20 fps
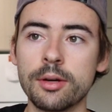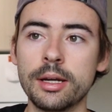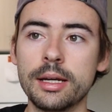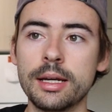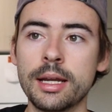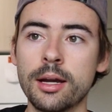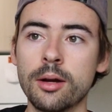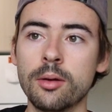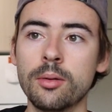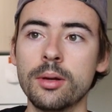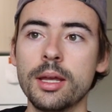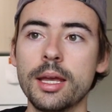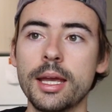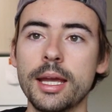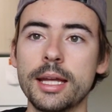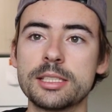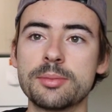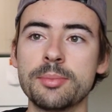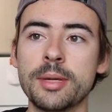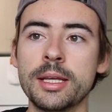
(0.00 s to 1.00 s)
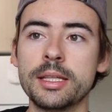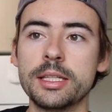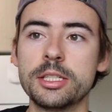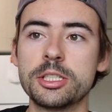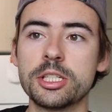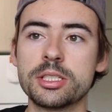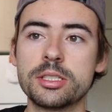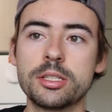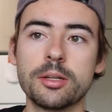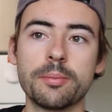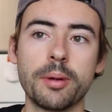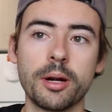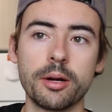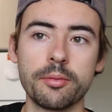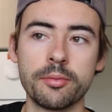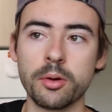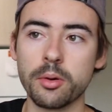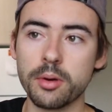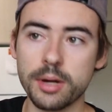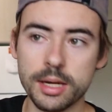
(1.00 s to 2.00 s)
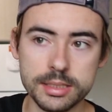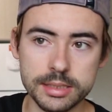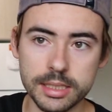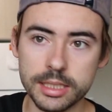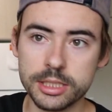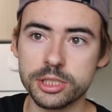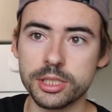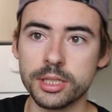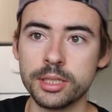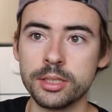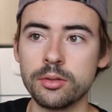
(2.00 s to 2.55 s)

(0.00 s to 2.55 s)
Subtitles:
right now, it's mainly just you're part of an organization.